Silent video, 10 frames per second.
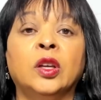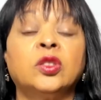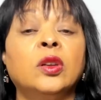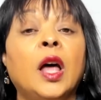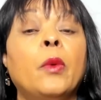
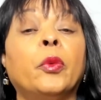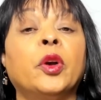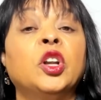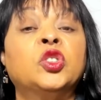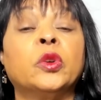So now what
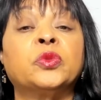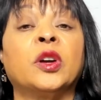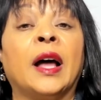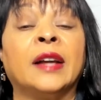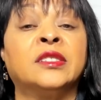we're going to do is we're
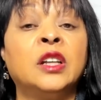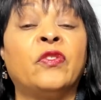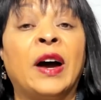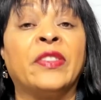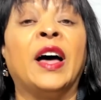going to
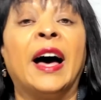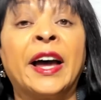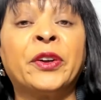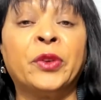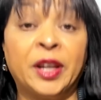identify the
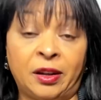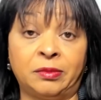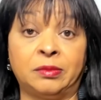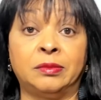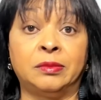
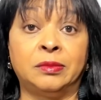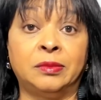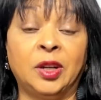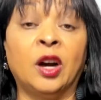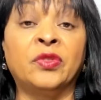irony
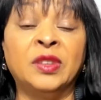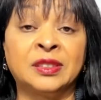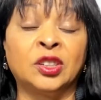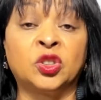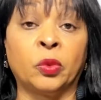of
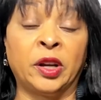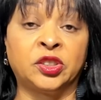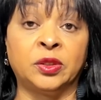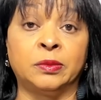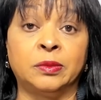this
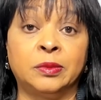situation.